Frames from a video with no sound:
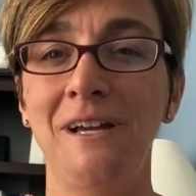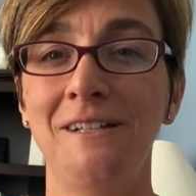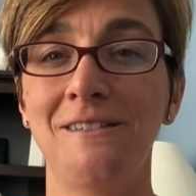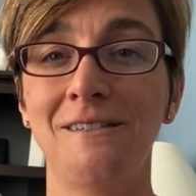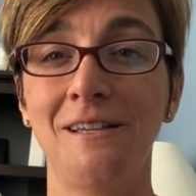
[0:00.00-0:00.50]

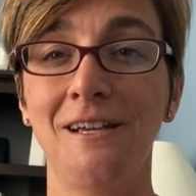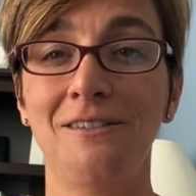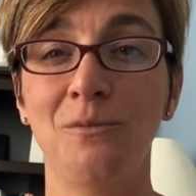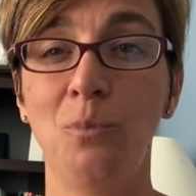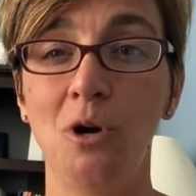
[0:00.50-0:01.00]

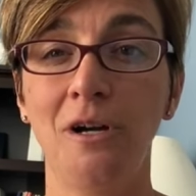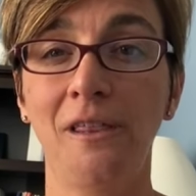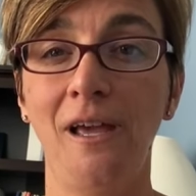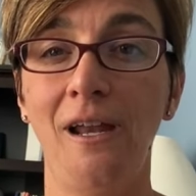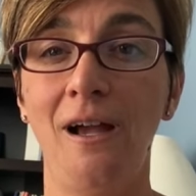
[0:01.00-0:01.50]
It's a book
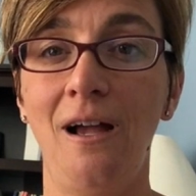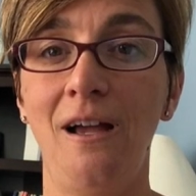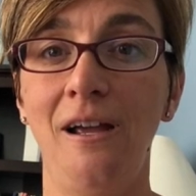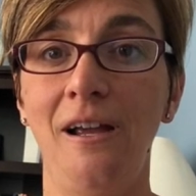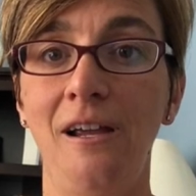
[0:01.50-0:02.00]
that
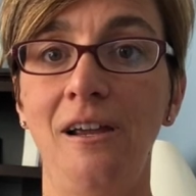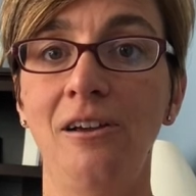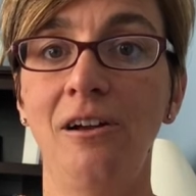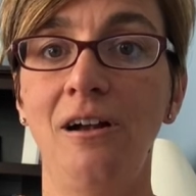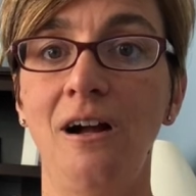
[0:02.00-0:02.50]
I
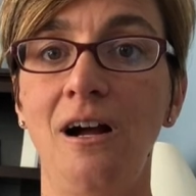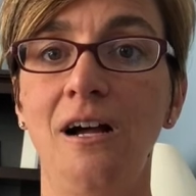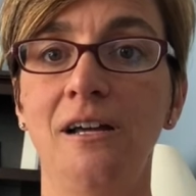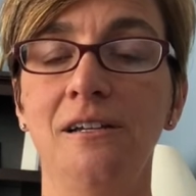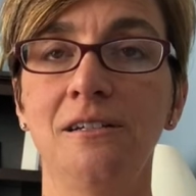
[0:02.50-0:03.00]

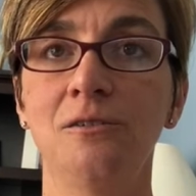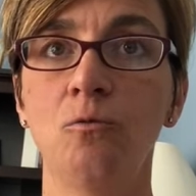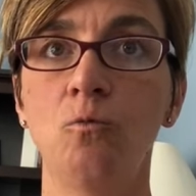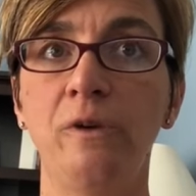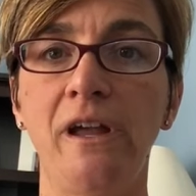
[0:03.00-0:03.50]
got
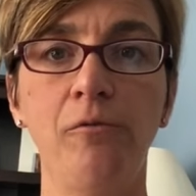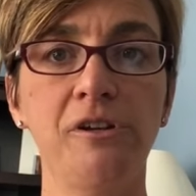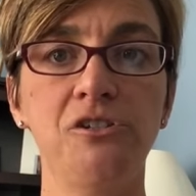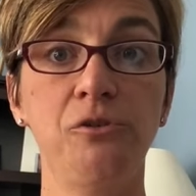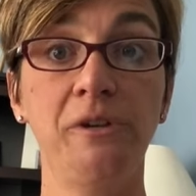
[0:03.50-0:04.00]
when I
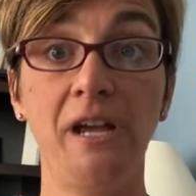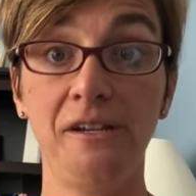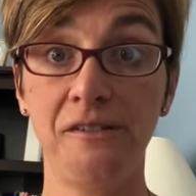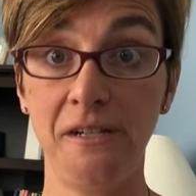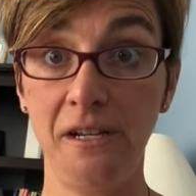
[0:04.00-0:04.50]
went to an
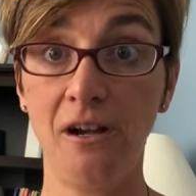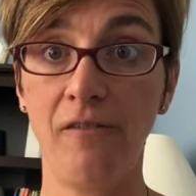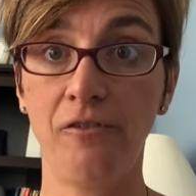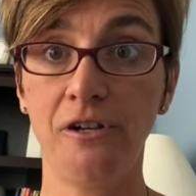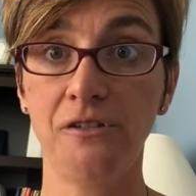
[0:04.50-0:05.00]
ASCD
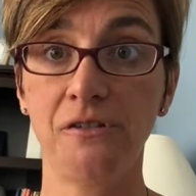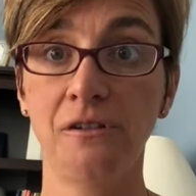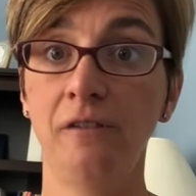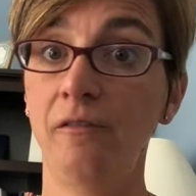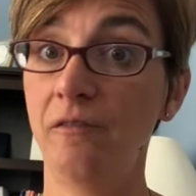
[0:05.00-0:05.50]
conference.
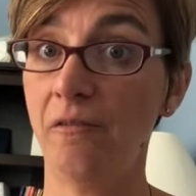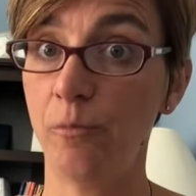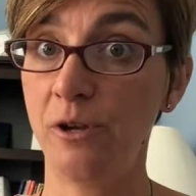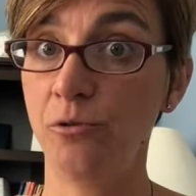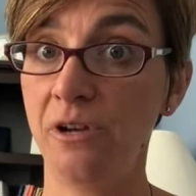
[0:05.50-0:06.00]
If you've never
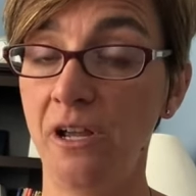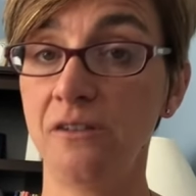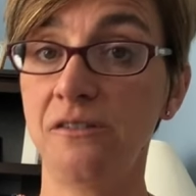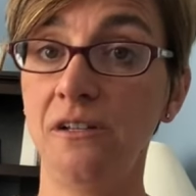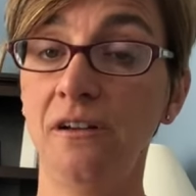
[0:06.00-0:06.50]
been to an
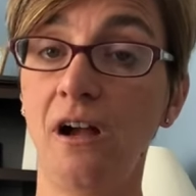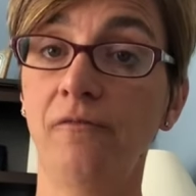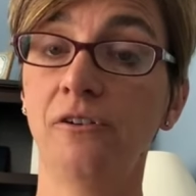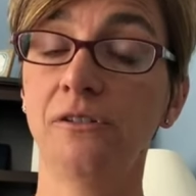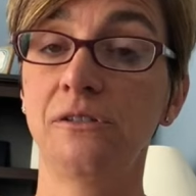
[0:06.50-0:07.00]
ASCD
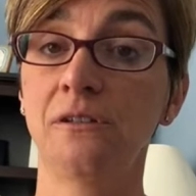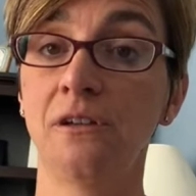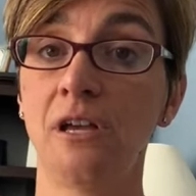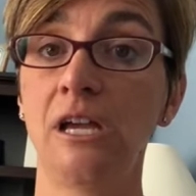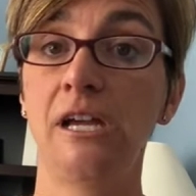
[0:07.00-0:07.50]
conference,
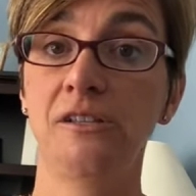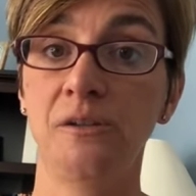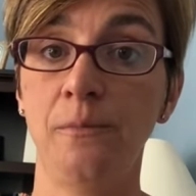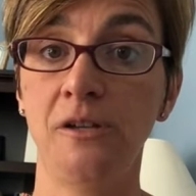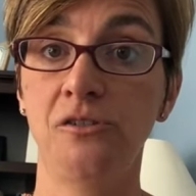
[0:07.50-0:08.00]
it's a
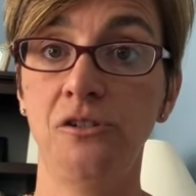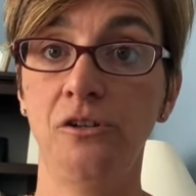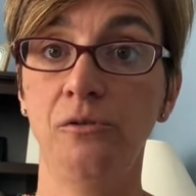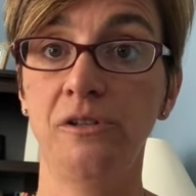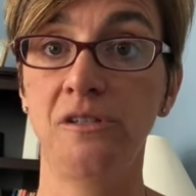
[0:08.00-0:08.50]

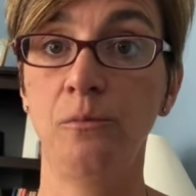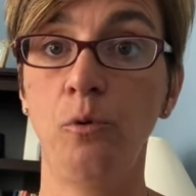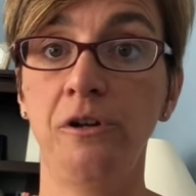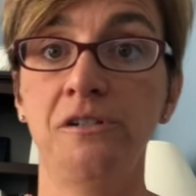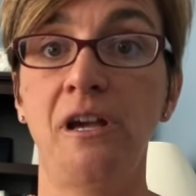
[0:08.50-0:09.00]
must-do at some
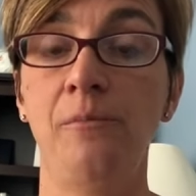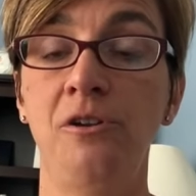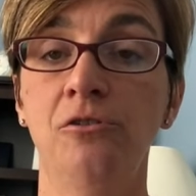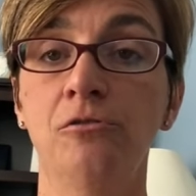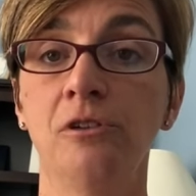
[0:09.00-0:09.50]
point in time in
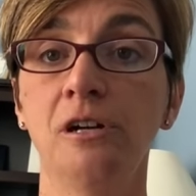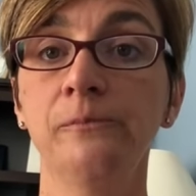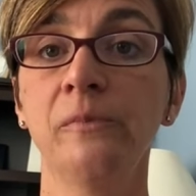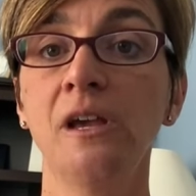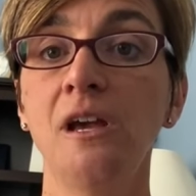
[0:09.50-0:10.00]
your career.
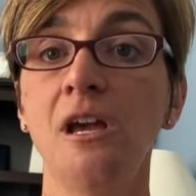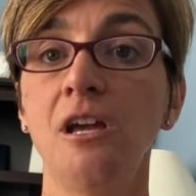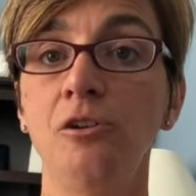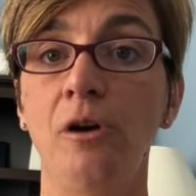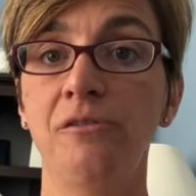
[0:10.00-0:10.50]

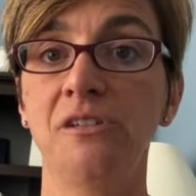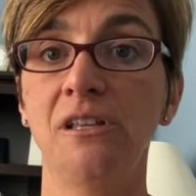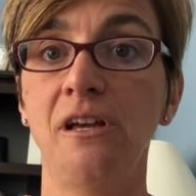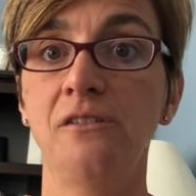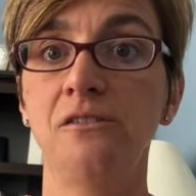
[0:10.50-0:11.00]
You always get
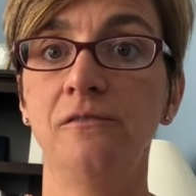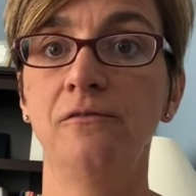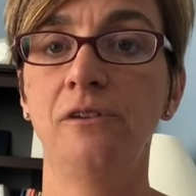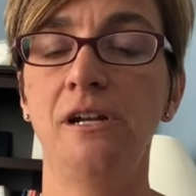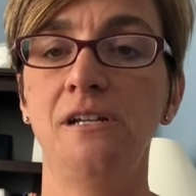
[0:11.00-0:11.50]
lots of
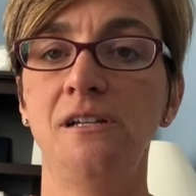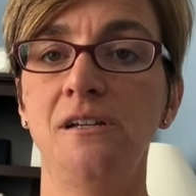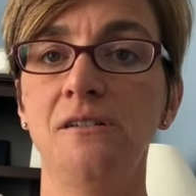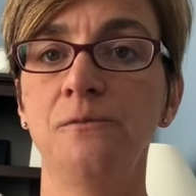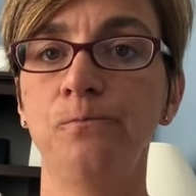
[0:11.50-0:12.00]
great
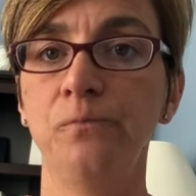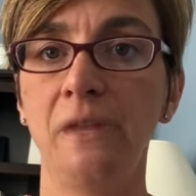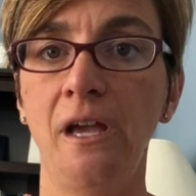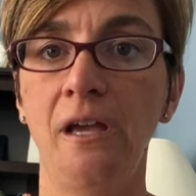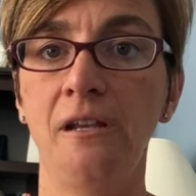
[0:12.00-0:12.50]
ideas
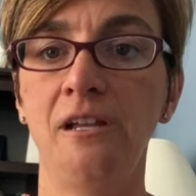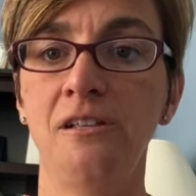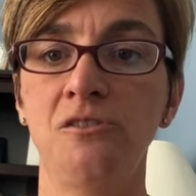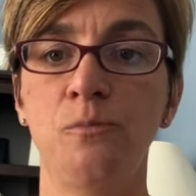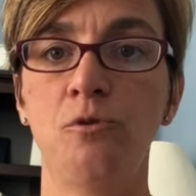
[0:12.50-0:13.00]
and
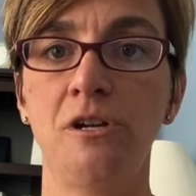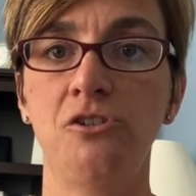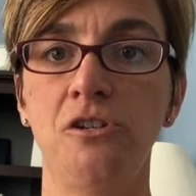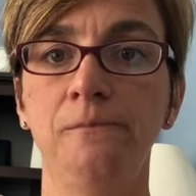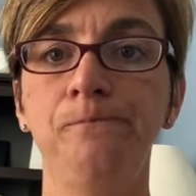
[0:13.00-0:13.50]

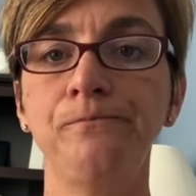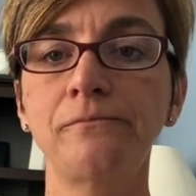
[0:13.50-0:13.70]
inspiration.